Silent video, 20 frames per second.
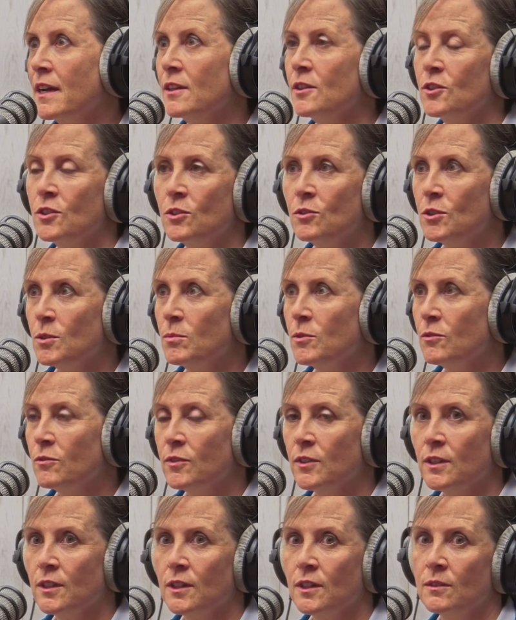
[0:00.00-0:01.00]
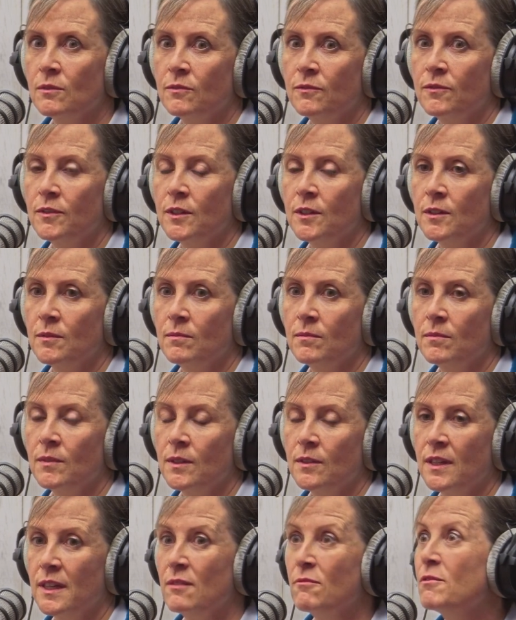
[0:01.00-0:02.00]
and suitable for the
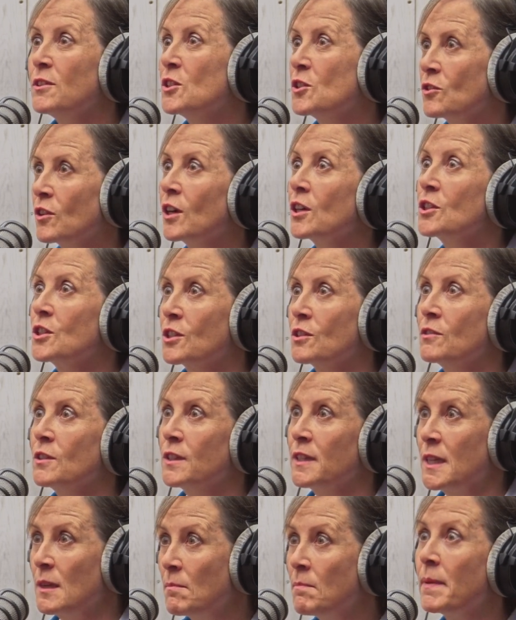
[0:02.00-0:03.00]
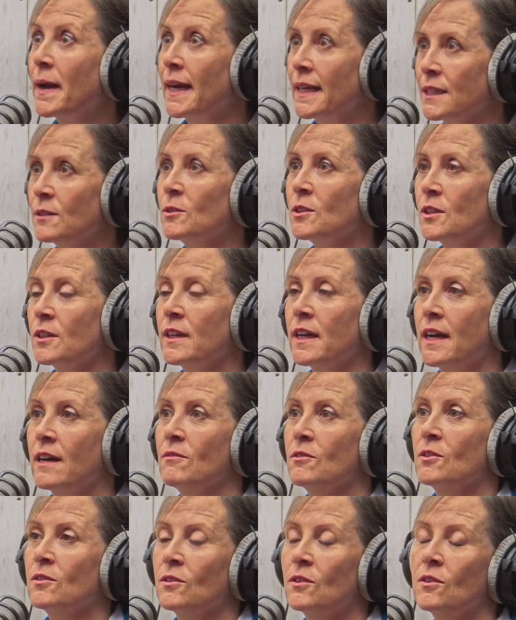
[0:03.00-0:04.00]
infrastructure and the impact it was going to
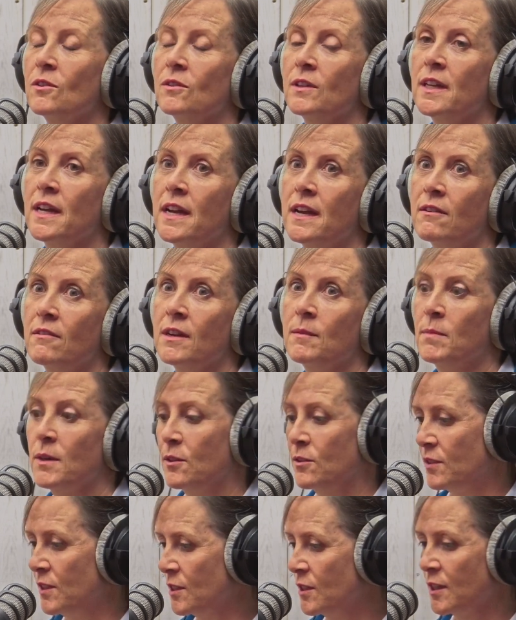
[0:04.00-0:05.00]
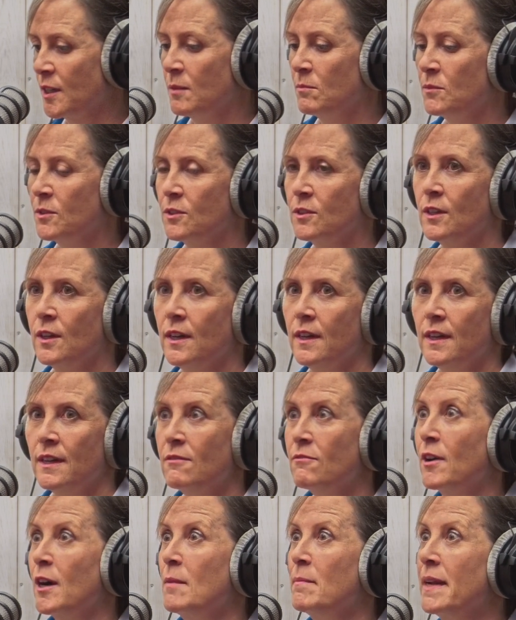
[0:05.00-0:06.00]
have on the area, both in terms
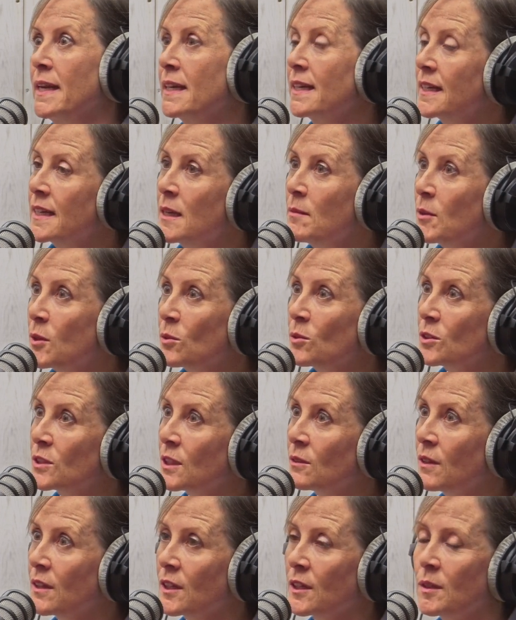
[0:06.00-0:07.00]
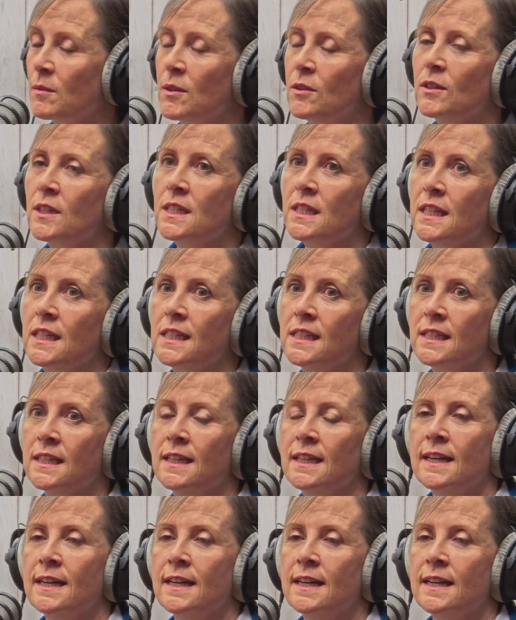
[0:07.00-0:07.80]
environmentally but also other communities.